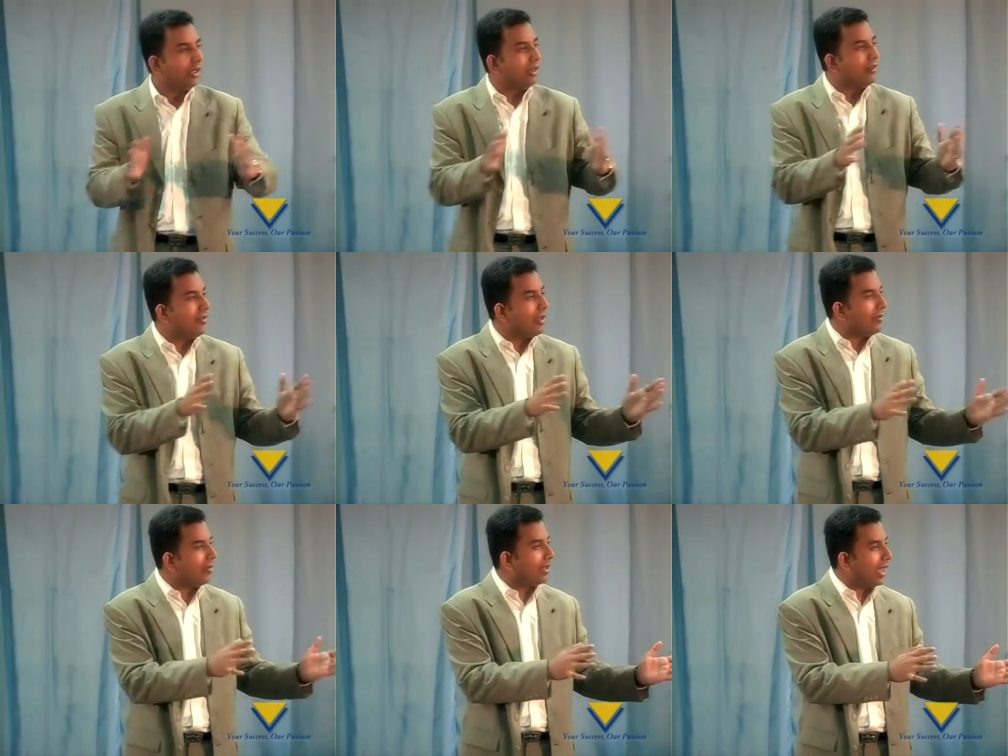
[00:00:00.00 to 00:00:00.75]
the
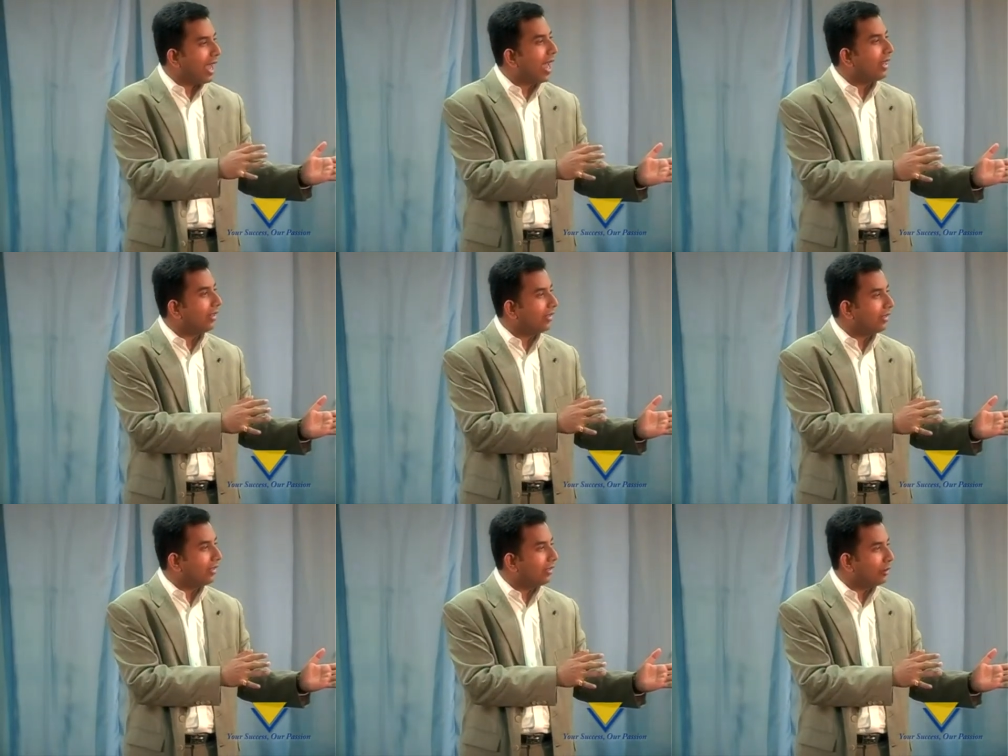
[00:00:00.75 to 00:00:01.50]
dreams they had
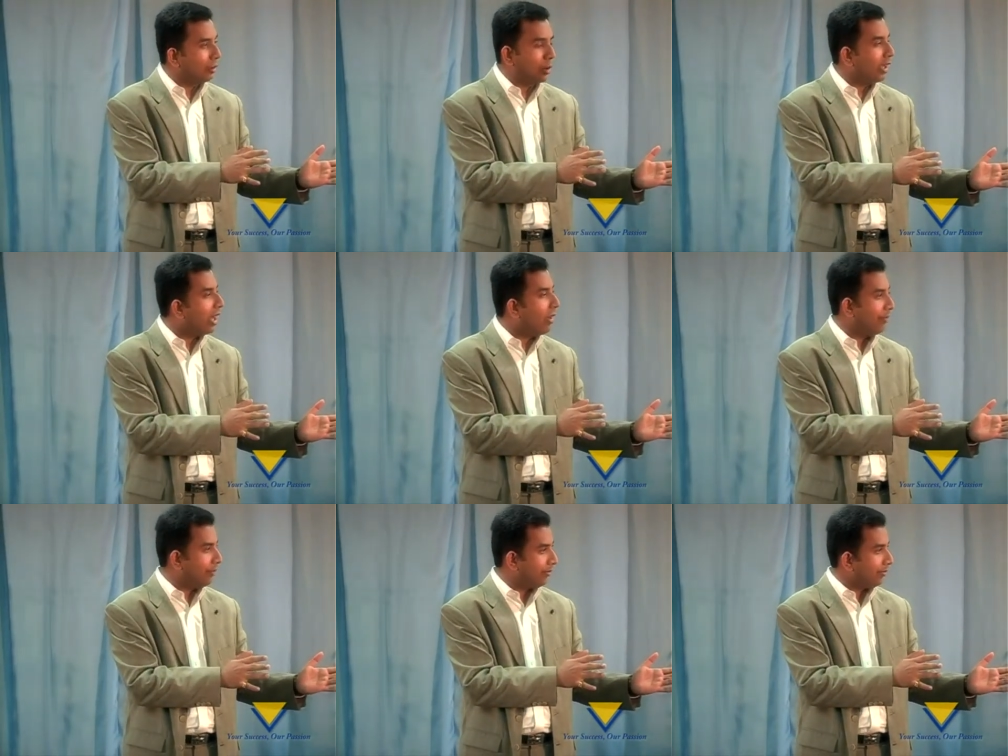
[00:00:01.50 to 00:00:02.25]
growing up.